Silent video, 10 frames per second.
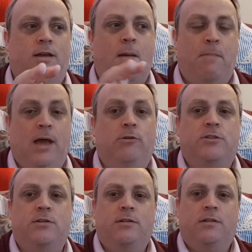
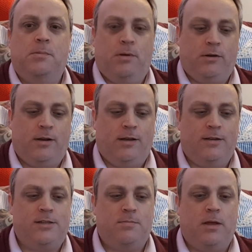about the
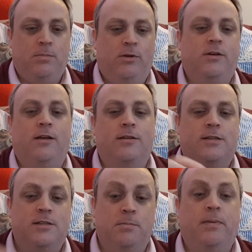podcast. My podcast
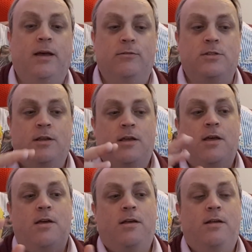is about
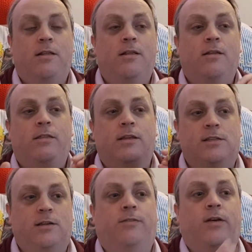the
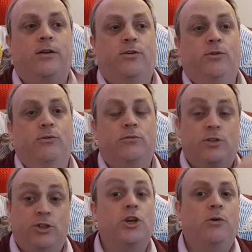stuff I do to
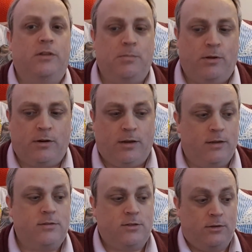show on the podcast.
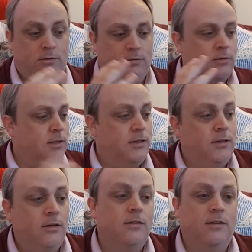So
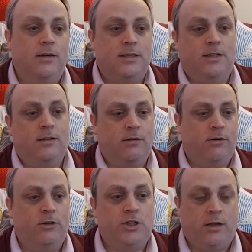the knitting, the
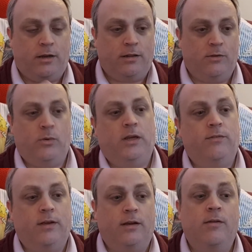crocheting, the
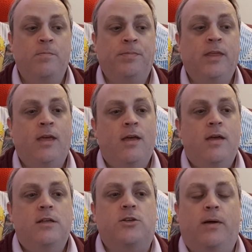weaving.
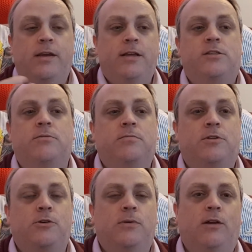So I need to
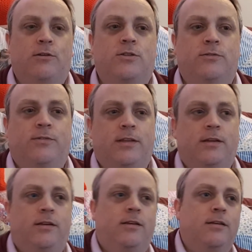do a lot of
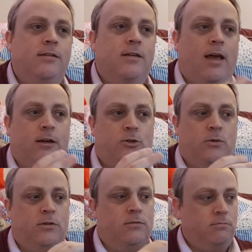the
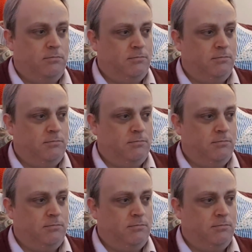actual,